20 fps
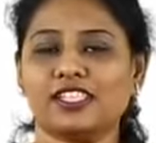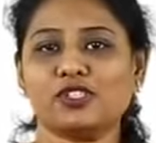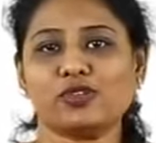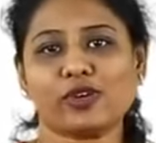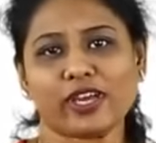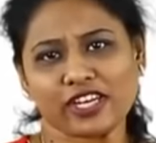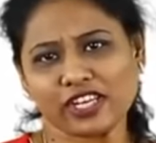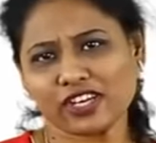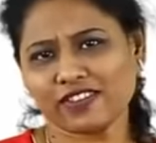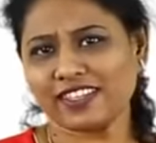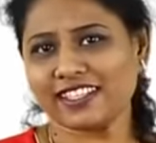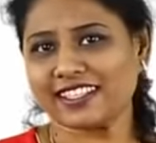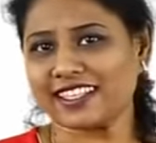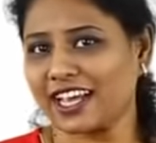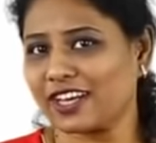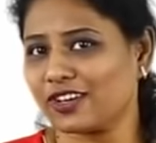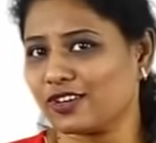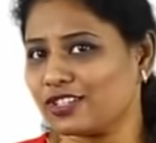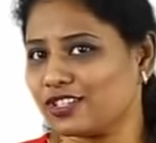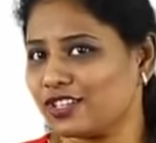Do any of these
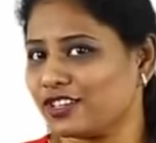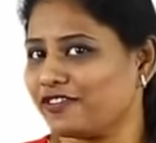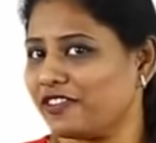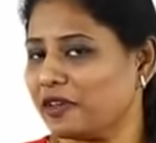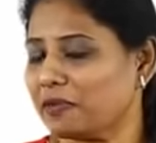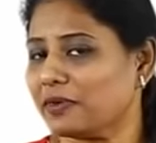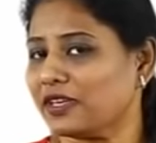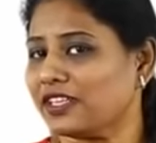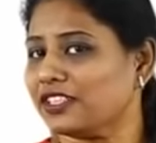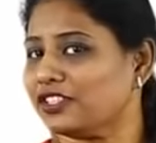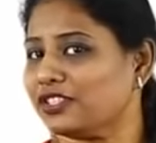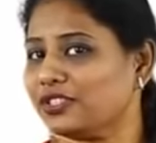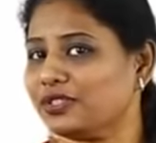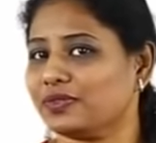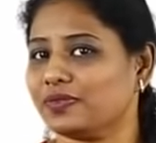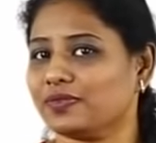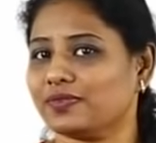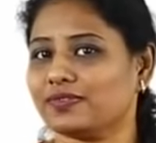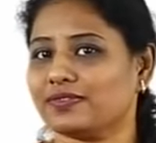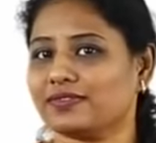icons look familiar to
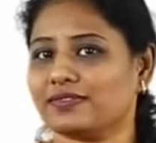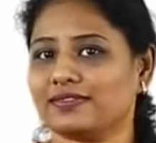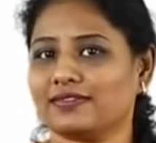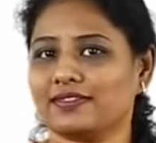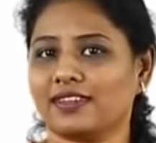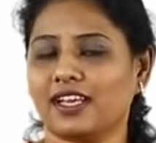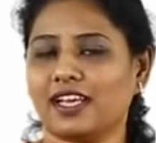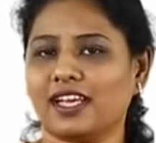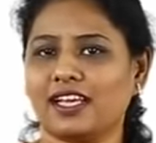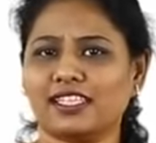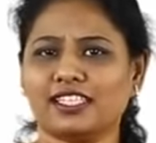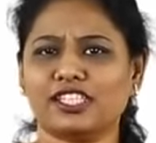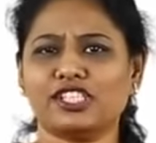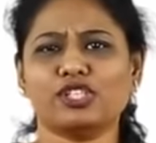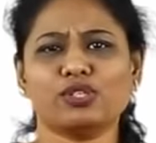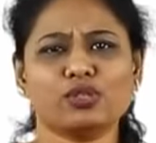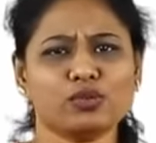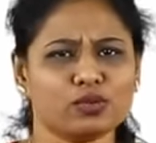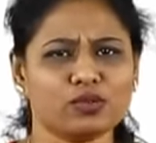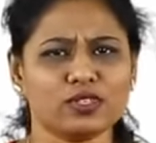you?
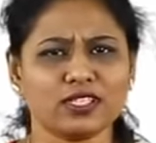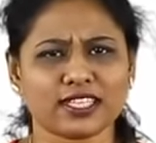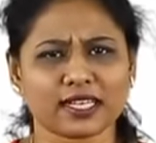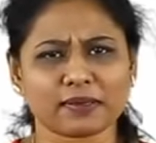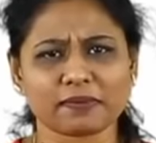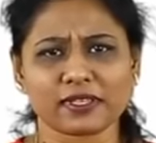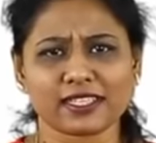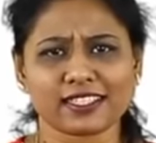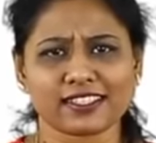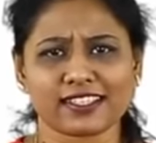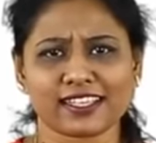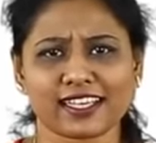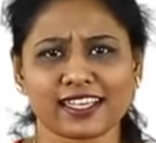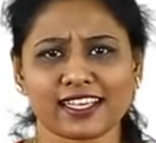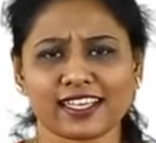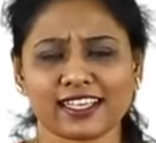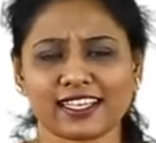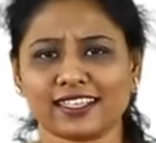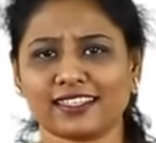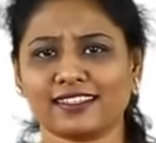Did you Google something
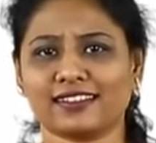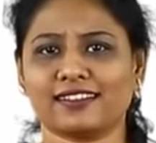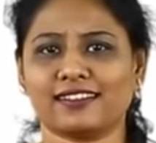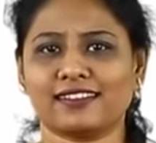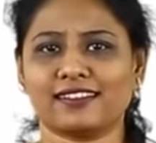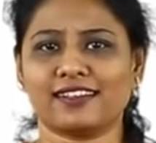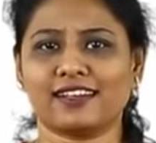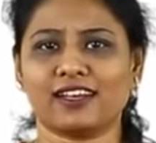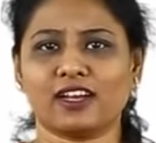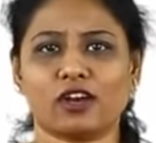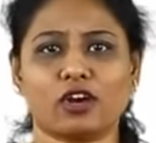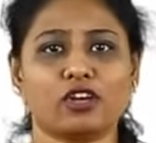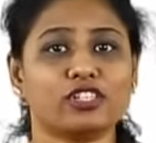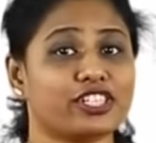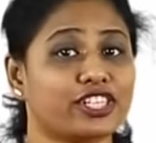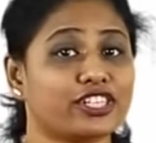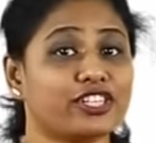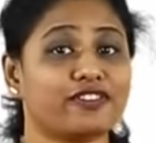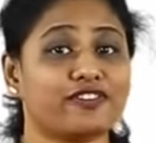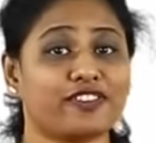today?
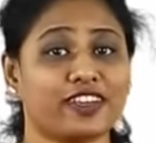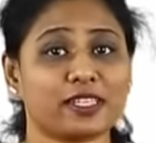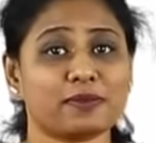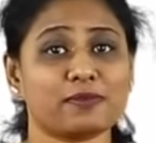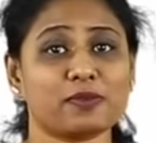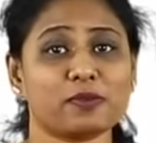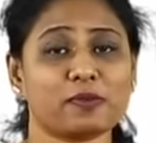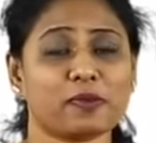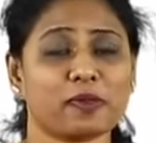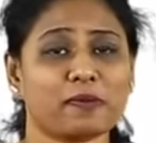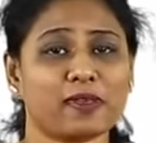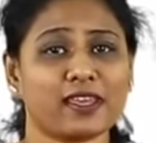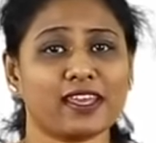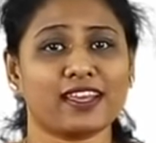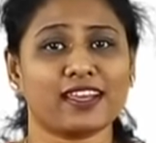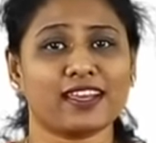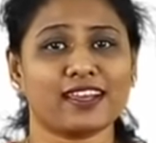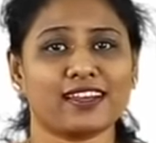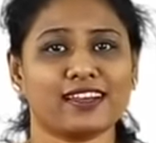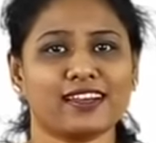Or check your Facebook
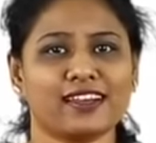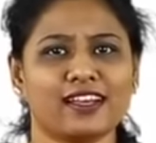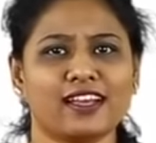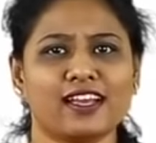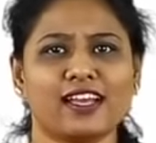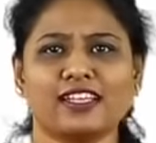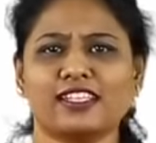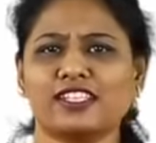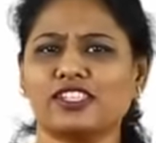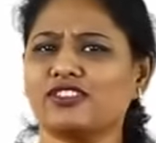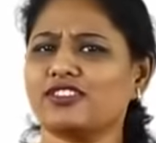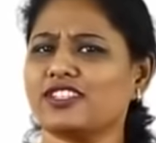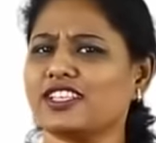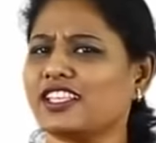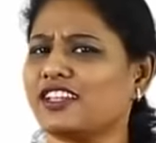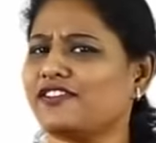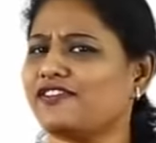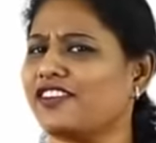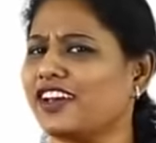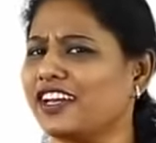maybe? Did you
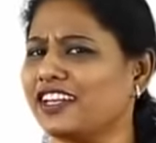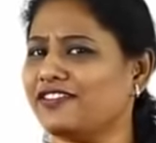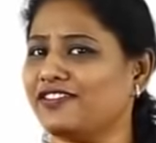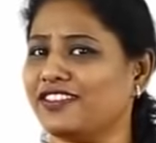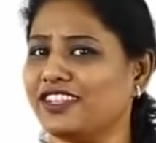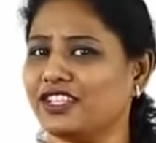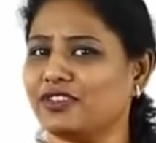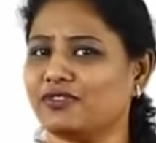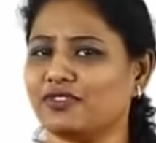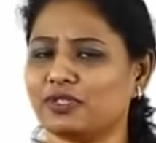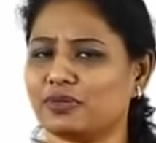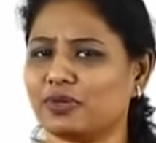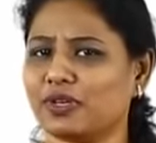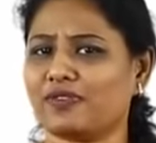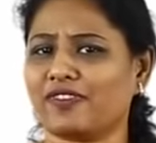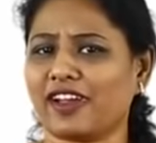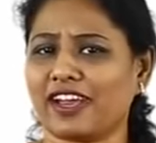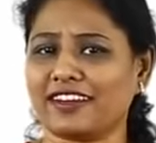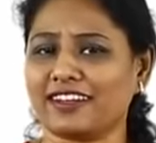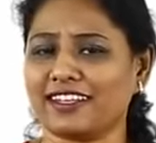see that funny video which
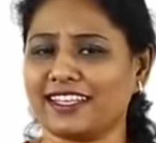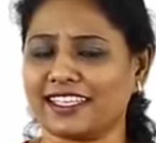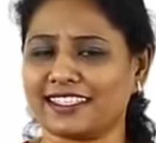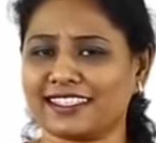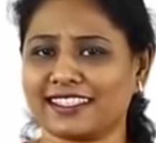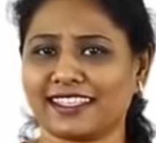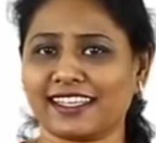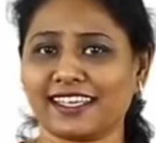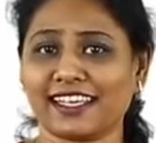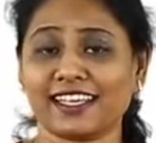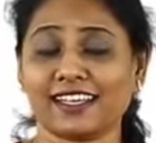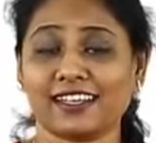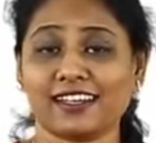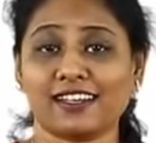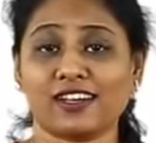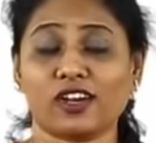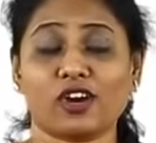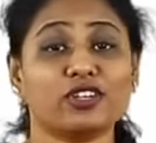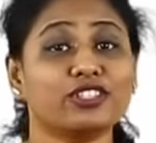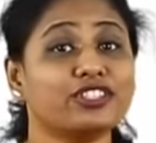went viral yesterday?
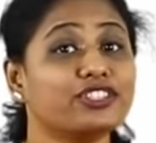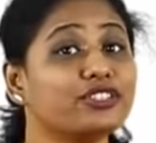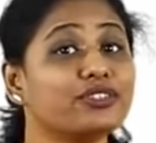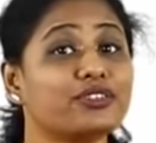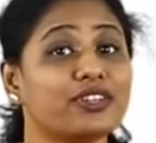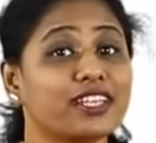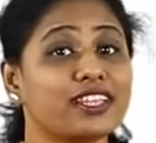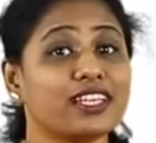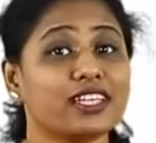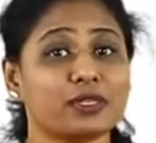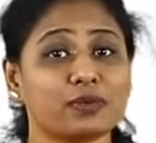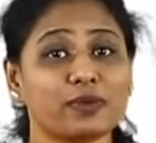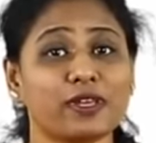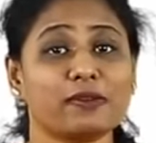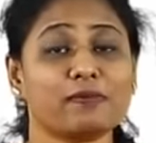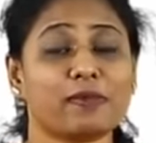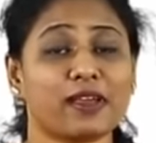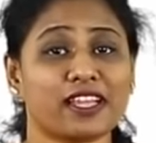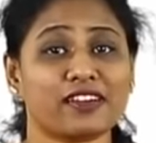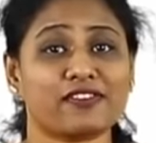Or did you read that
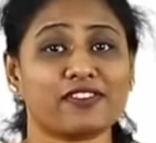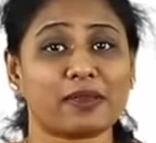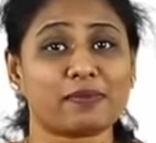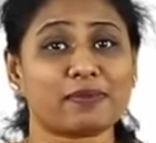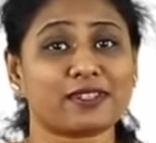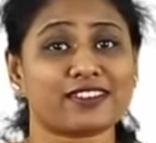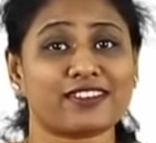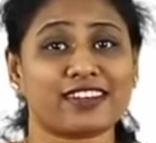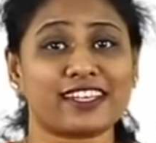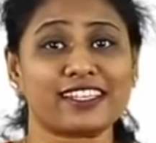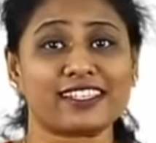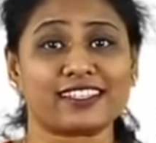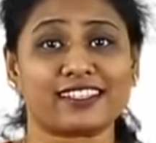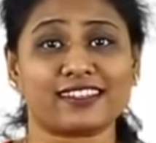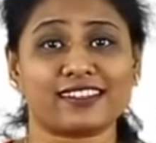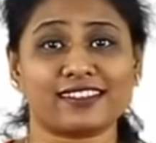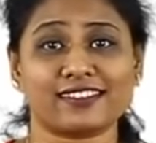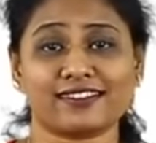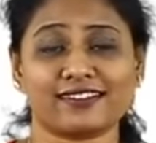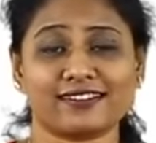tweet by that famous
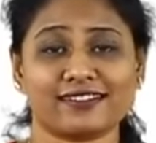cricketer?